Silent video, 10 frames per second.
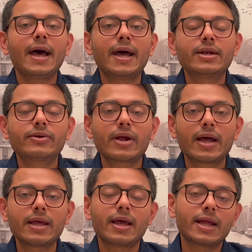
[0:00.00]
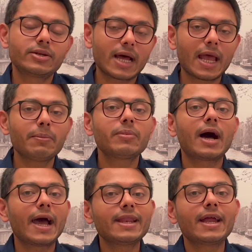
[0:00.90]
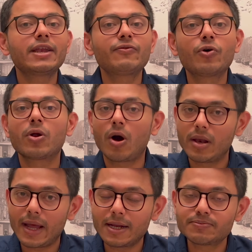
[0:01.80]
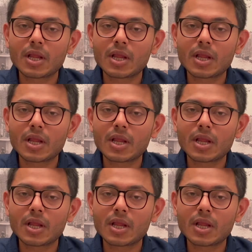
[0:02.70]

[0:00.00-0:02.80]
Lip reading: and try and type I-94 online,